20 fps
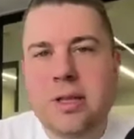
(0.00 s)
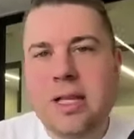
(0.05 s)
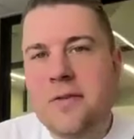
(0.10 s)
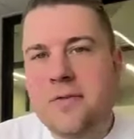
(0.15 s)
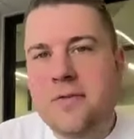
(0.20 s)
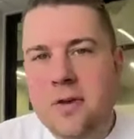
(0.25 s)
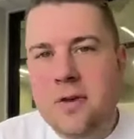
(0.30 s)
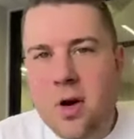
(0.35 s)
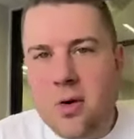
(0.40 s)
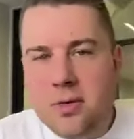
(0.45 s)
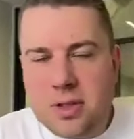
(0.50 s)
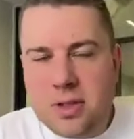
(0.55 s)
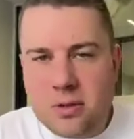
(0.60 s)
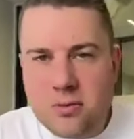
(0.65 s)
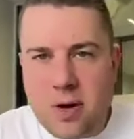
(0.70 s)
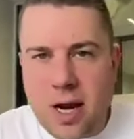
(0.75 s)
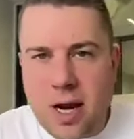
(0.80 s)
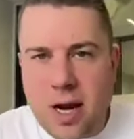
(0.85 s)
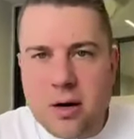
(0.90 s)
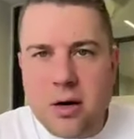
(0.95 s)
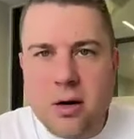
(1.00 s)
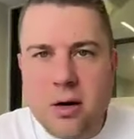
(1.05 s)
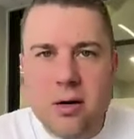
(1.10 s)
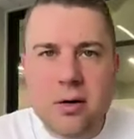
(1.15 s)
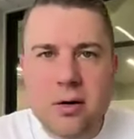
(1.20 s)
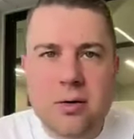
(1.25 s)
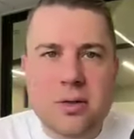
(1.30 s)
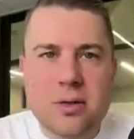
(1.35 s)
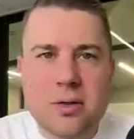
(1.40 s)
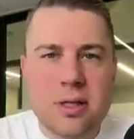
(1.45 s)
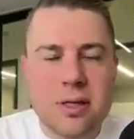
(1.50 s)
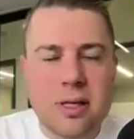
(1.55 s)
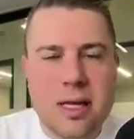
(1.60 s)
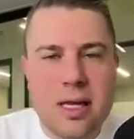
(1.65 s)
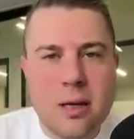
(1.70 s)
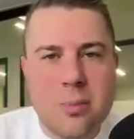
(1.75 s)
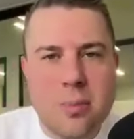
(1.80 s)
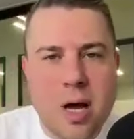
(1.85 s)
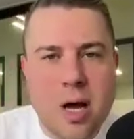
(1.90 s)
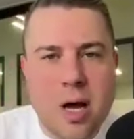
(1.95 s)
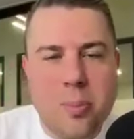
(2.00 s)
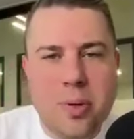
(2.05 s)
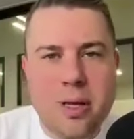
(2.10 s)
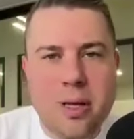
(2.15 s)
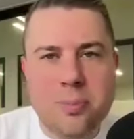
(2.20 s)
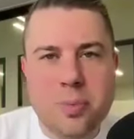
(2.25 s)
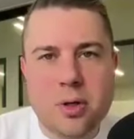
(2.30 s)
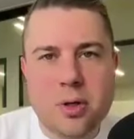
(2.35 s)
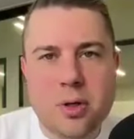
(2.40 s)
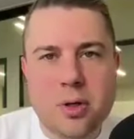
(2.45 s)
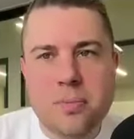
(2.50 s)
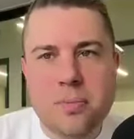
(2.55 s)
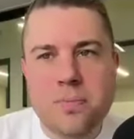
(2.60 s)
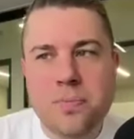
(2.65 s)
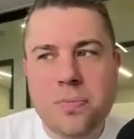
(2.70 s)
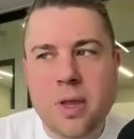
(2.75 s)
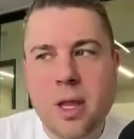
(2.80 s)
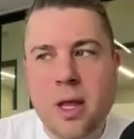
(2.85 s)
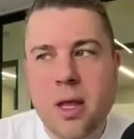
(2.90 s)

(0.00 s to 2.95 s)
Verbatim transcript: leave notes and records and email people,